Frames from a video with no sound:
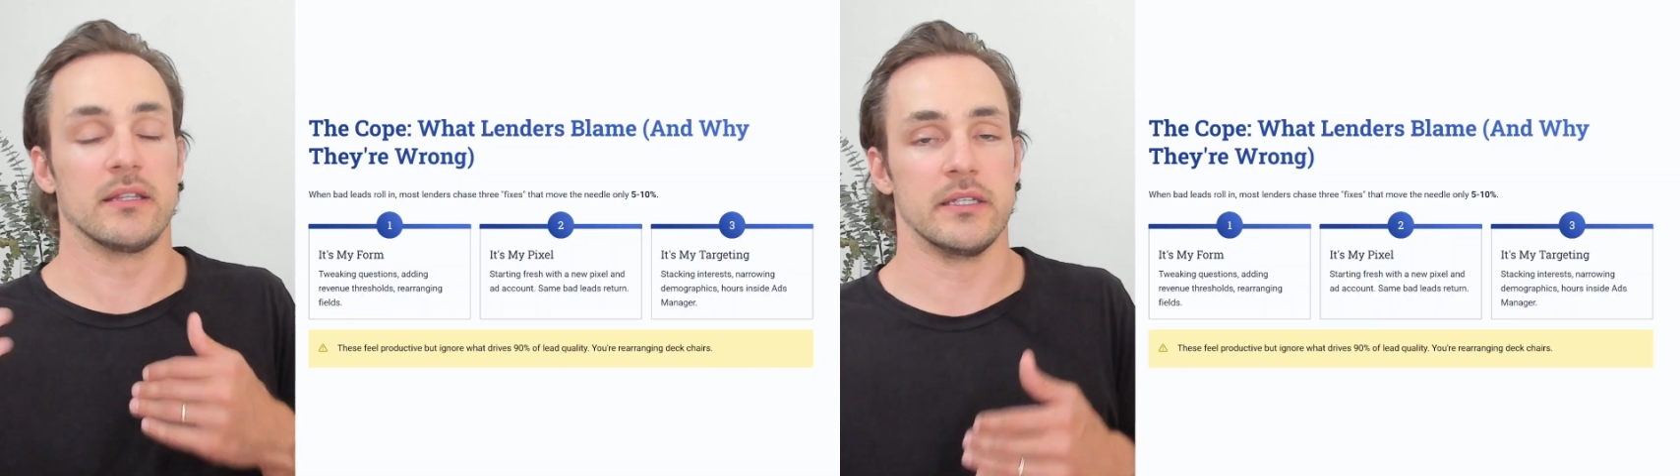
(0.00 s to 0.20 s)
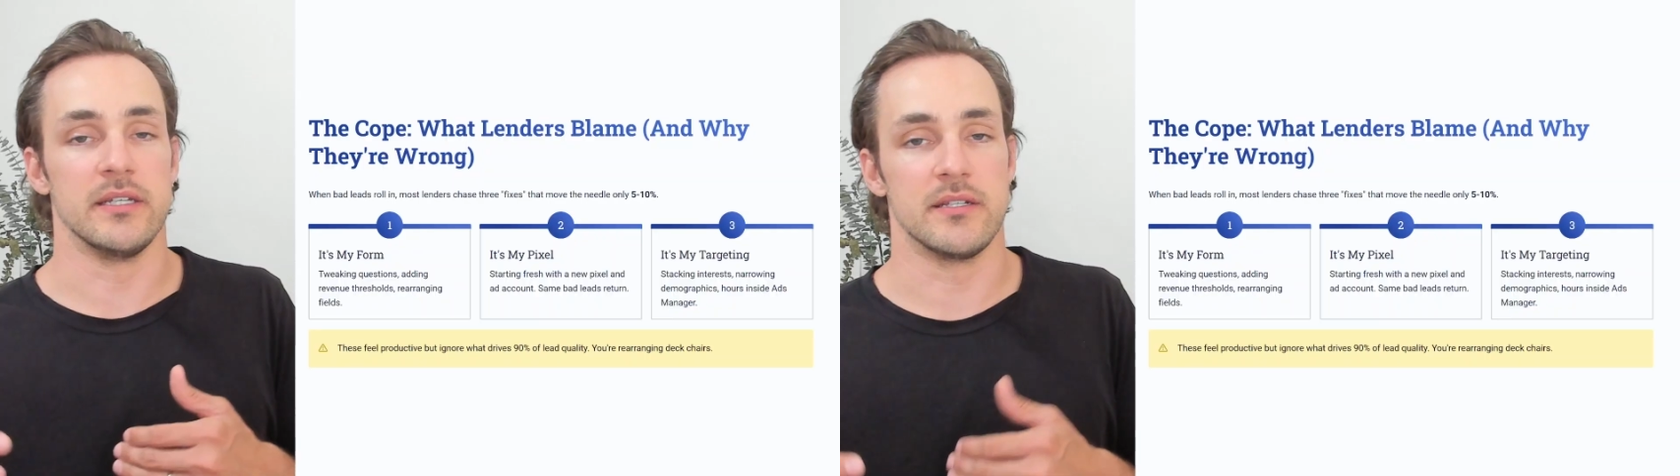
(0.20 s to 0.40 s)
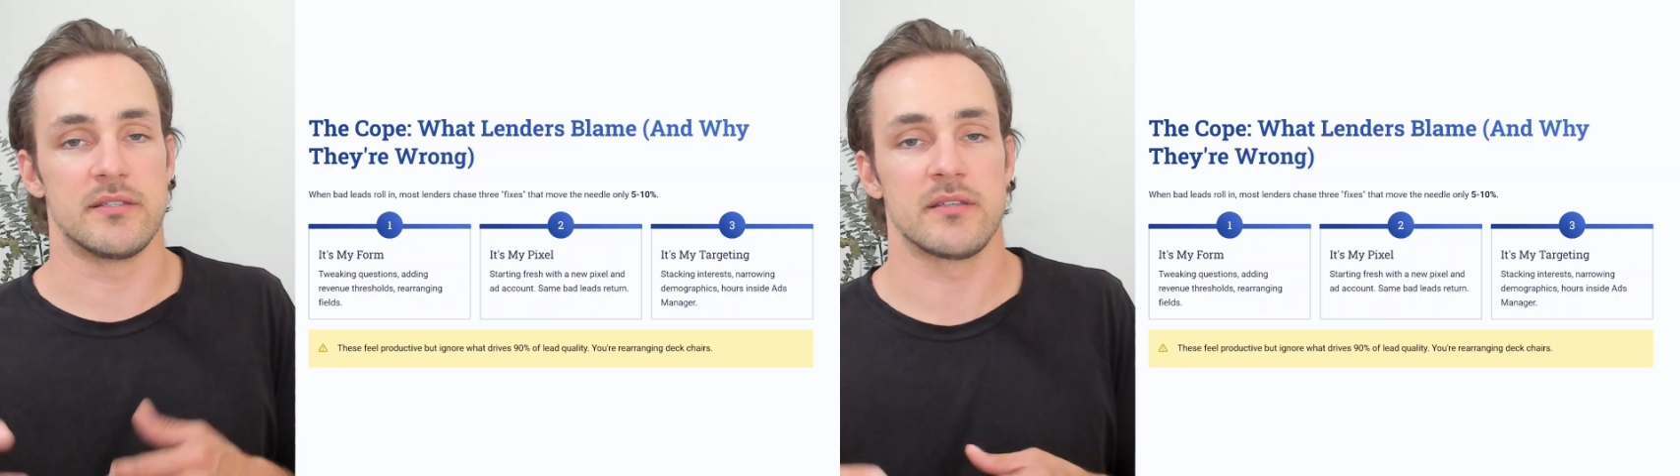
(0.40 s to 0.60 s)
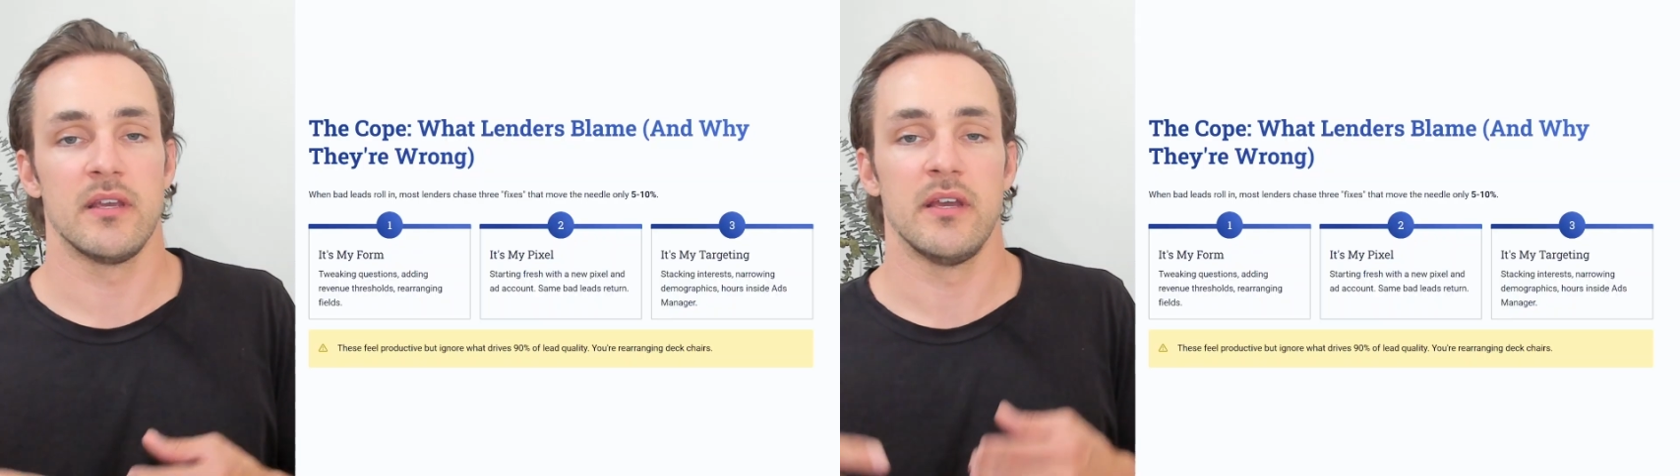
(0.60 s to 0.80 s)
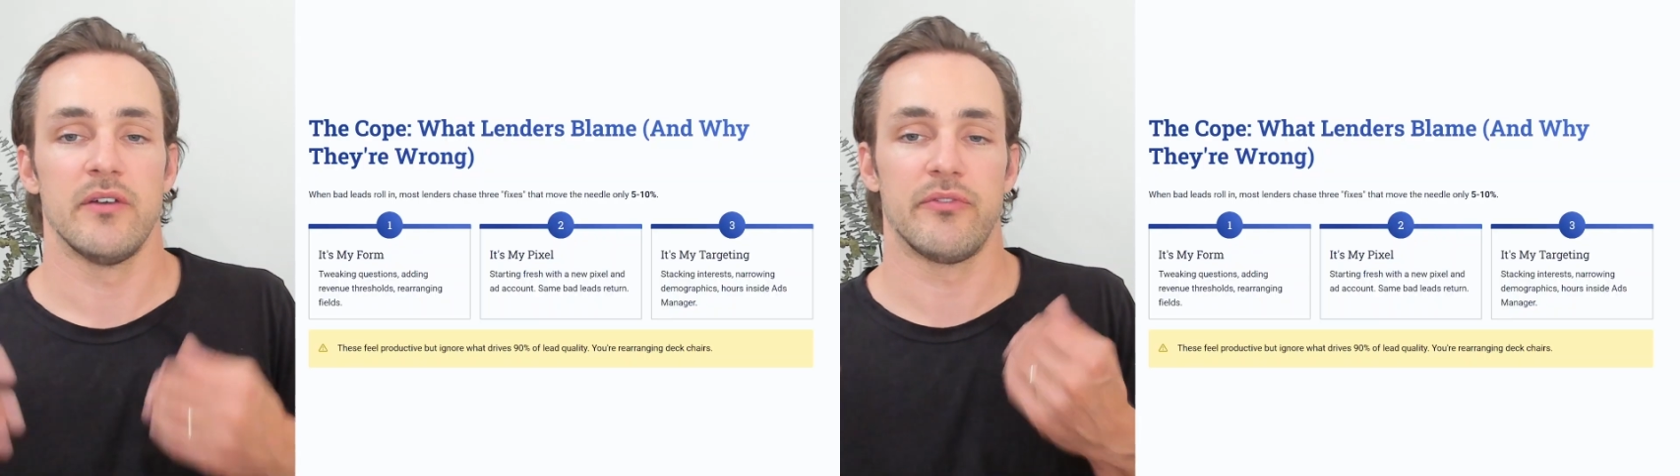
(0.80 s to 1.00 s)
leads
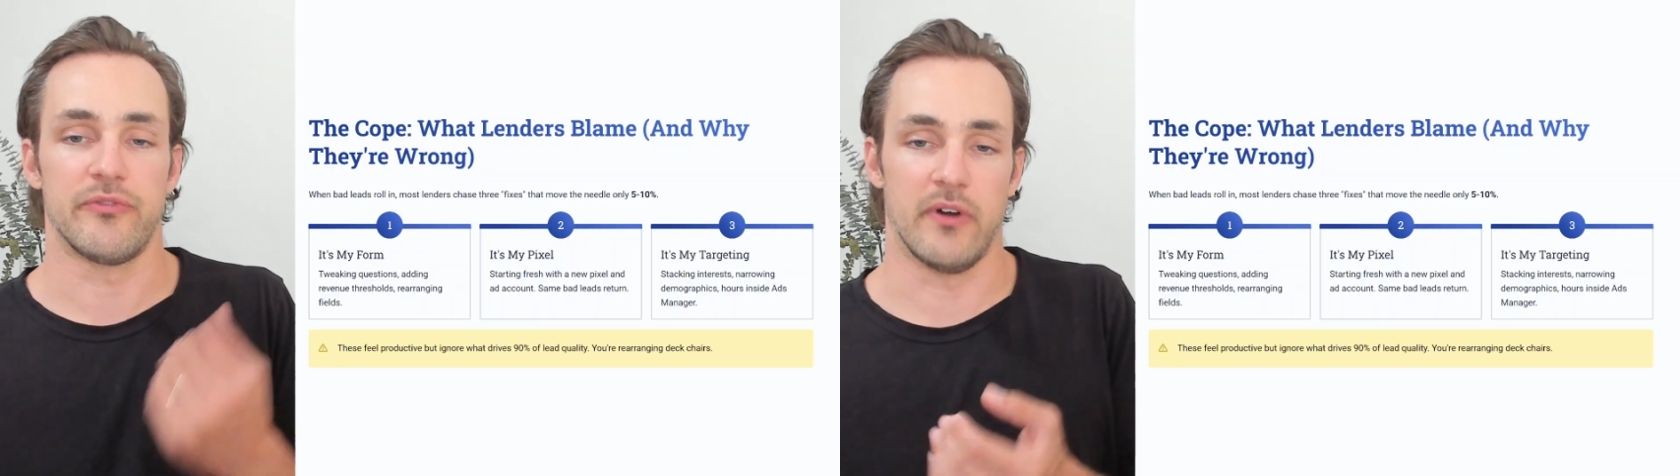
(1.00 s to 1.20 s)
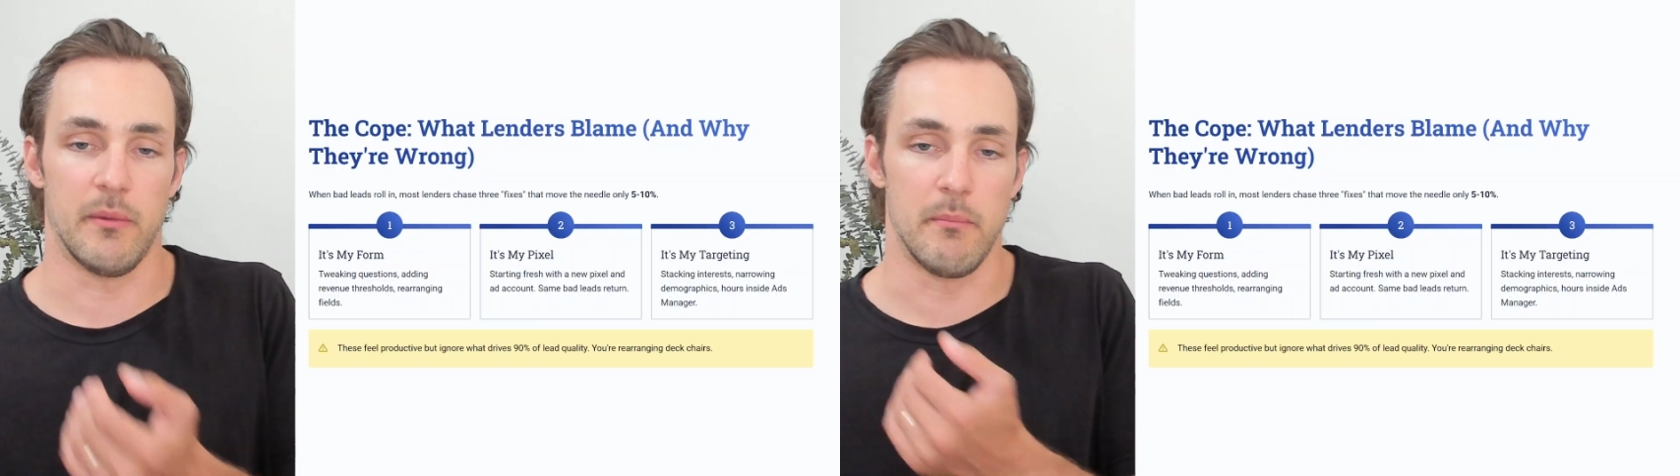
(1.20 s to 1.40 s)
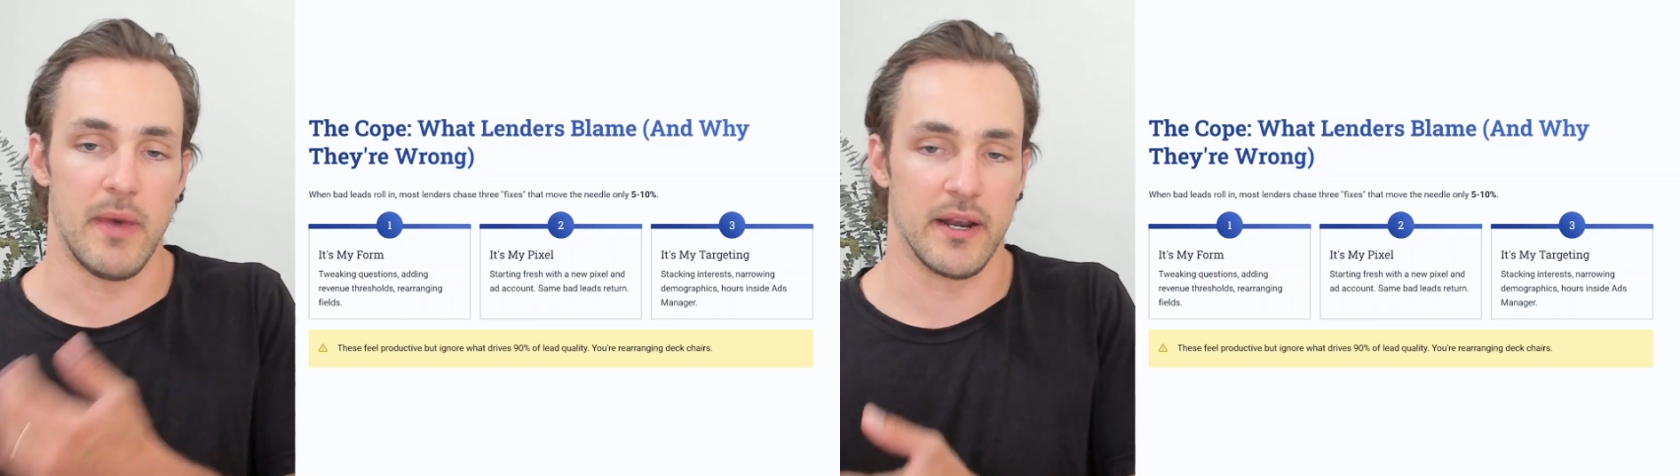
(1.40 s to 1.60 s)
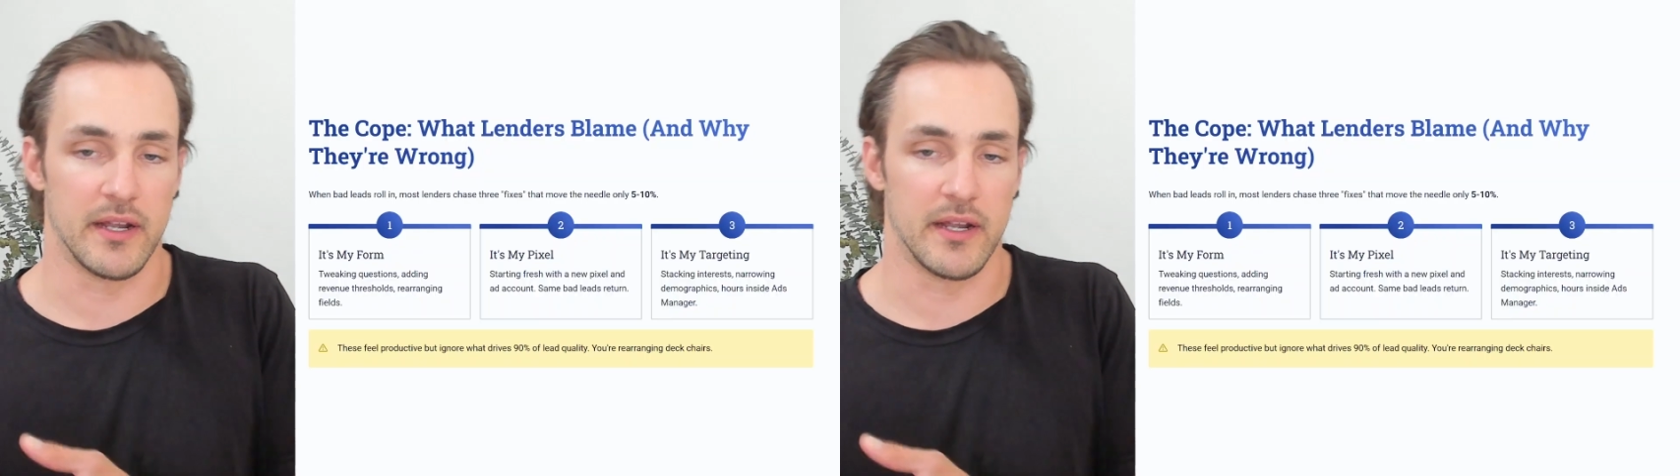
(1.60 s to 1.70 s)
from Meta.